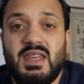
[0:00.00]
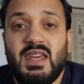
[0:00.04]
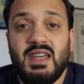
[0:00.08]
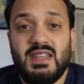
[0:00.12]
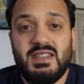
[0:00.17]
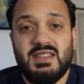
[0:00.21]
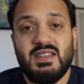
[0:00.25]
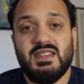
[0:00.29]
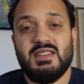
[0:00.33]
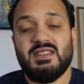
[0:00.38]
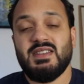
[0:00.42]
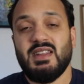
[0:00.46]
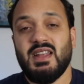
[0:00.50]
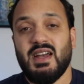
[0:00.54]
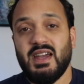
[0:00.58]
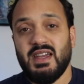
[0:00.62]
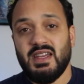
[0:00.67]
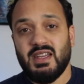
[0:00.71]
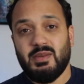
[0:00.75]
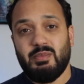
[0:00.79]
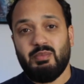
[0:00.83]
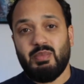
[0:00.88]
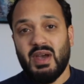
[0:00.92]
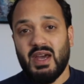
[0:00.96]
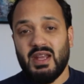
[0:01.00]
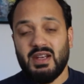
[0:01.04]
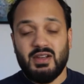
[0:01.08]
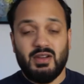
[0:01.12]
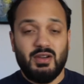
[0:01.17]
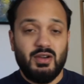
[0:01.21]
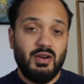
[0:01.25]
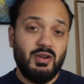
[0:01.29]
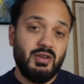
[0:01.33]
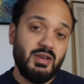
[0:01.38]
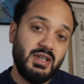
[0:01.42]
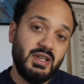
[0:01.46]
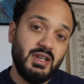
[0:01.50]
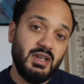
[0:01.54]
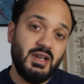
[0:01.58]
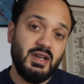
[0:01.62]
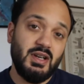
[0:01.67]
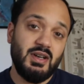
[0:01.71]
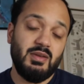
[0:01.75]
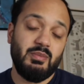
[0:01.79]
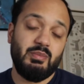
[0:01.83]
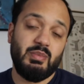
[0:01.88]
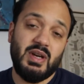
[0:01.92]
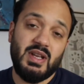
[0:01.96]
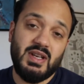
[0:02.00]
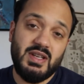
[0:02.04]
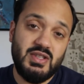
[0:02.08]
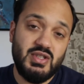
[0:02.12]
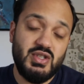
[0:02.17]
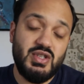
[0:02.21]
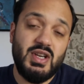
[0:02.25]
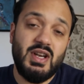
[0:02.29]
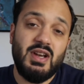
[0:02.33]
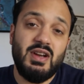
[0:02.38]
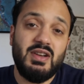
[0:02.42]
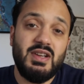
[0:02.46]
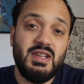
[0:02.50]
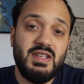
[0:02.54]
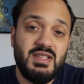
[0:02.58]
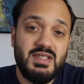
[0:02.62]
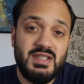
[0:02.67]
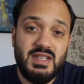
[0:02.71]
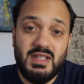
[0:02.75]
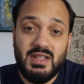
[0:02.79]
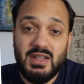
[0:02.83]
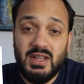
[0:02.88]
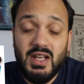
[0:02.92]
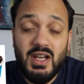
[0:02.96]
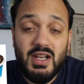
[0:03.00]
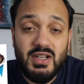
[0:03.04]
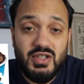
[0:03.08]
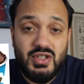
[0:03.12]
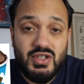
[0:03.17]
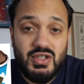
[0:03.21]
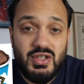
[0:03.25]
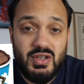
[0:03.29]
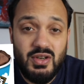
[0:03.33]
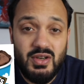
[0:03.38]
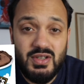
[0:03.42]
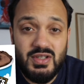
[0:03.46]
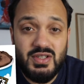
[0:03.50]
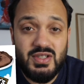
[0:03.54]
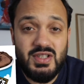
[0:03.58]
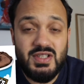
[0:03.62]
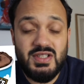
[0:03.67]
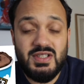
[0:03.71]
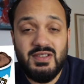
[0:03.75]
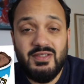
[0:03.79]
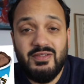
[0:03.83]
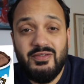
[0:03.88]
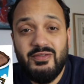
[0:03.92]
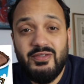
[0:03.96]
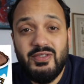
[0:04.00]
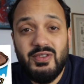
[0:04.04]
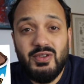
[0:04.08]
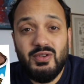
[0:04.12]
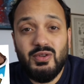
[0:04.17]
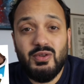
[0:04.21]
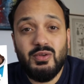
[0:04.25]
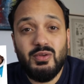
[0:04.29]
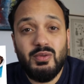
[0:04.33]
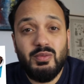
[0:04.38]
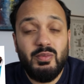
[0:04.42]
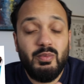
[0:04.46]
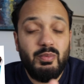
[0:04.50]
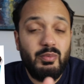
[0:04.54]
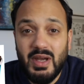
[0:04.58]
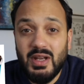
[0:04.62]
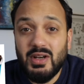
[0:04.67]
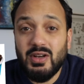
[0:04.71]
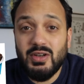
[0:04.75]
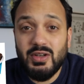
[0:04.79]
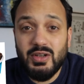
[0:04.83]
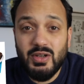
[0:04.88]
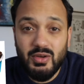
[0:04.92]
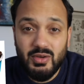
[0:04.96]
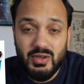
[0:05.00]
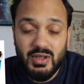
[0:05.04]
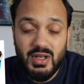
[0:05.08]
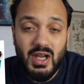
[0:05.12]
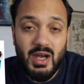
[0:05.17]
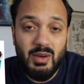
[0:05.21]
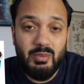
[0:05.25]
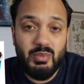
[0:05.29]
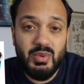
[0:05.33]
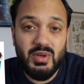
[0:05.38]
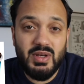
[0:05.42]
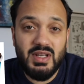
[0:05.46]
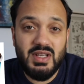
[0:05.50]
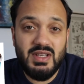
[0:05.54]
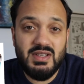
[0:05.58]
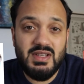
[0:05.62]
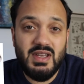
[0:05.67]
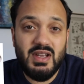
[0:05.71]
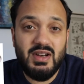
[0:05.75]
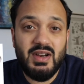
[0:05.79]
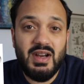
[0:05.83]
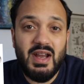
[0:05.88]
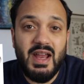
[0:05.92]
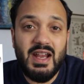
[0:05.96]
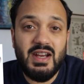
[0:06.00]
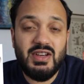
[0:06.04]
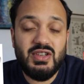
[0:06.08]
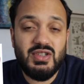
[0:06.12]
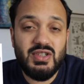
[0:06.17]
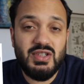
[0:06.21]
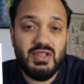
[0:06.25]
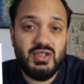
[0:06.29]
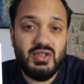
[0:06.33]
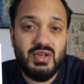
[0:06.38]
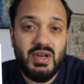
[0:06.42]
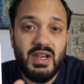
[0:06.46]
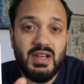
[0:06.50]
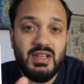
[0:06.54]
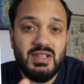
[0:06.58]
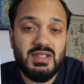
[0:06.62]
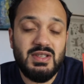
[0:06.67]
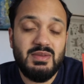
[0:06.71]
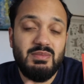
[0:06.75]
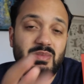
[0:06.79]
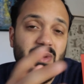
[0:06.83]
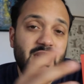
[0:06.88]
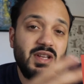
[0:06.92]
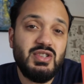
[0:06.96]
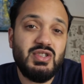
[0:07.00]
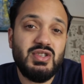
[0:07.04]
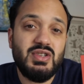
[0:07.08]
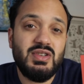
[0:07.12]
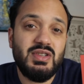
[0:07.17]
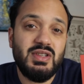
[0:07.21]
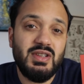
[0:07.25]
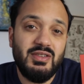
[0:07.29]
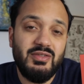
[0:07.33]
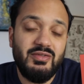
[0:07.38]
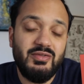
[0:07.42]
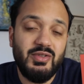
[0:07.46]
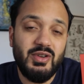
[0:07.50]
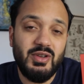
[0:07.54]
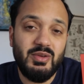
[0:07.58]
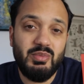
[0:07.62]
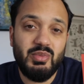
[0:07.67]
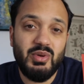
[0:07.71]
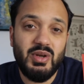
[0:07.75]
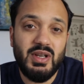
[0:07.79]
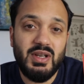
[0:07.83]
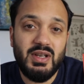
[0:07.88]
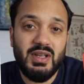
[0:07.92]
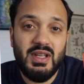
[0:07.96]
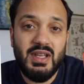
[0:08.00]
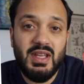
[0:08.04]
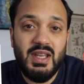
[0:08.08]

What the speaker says: Cases like Patagonia, Ben & Jerry's, and Lush are just a few better known companies that are actually trying to measure their footprint